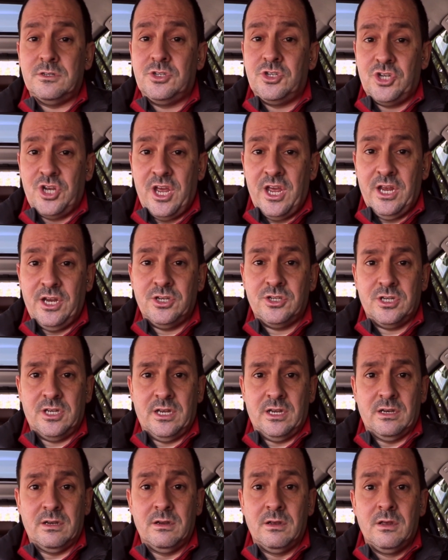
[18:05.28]
a change
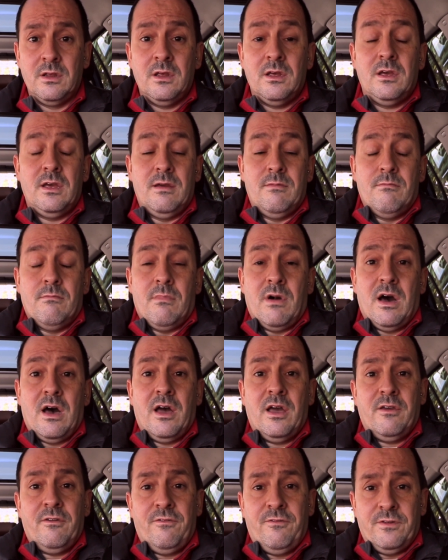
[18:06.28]
in in
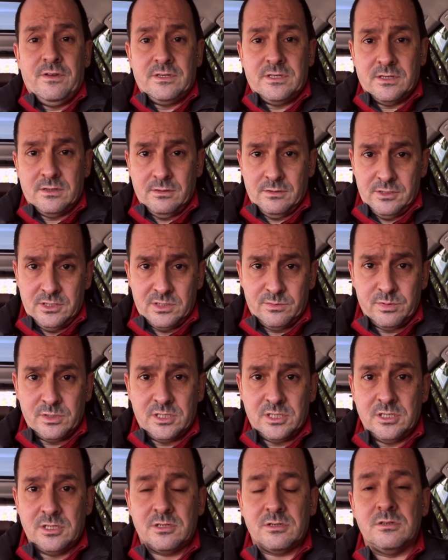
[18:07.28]
my physical
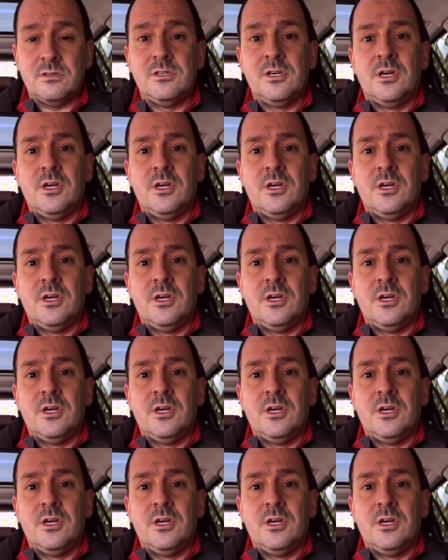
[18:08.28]
disposition